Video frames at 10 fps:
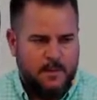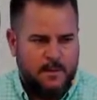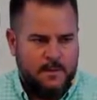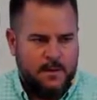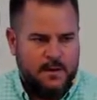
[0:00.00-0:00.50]

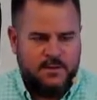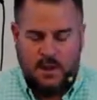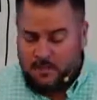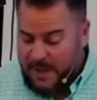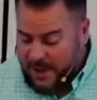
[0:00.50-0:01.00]
And this
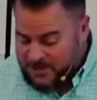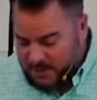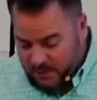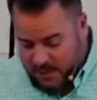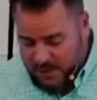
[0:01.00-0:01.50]
young pastor
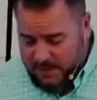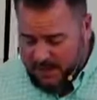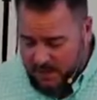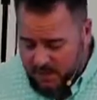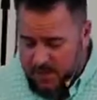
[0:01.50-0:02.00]
went and he,
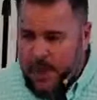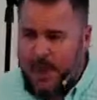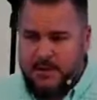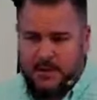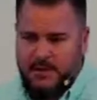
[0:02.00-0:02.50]
he
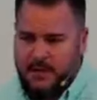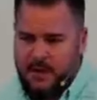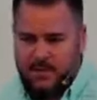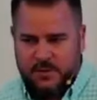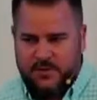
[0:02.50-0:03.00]
reminded
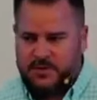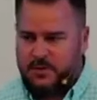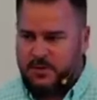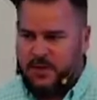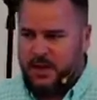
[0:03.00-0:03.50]
him of this
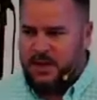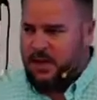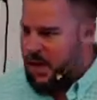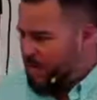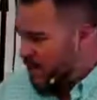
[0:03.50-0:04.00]
truth.
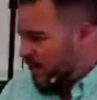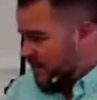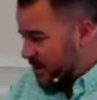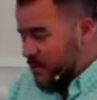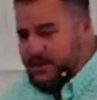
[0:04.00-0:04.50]
Hey, brother
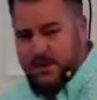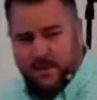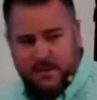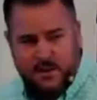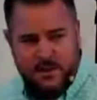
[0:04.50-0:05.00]
so and
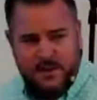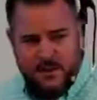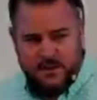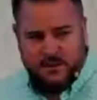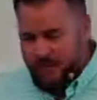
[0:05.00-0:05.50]
so,
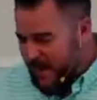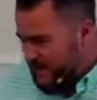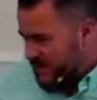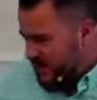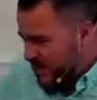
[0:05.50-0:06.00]
man, you
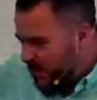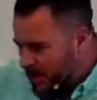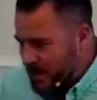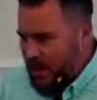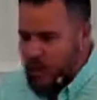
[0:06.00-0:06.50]
just need to
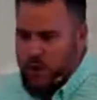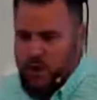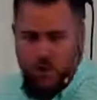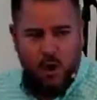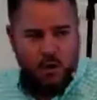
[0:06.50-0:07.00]
remember who
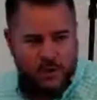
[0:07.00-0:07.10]
you are in